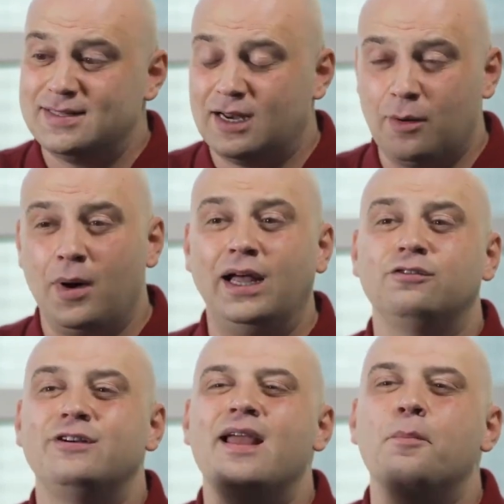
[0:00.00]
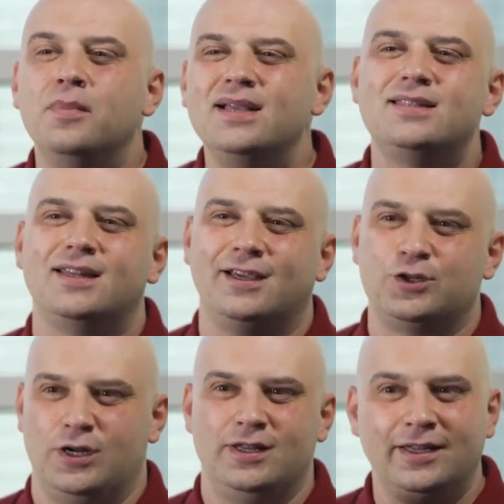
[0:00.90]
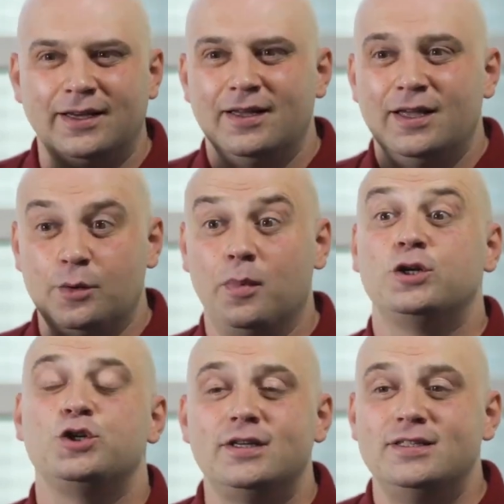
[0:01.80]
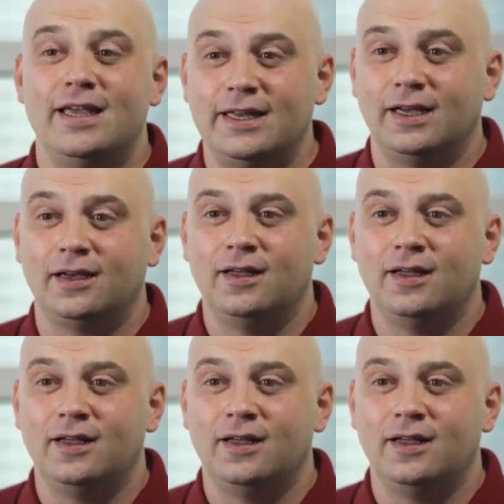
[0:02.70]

While in fact, blockchain and cryptocurrencies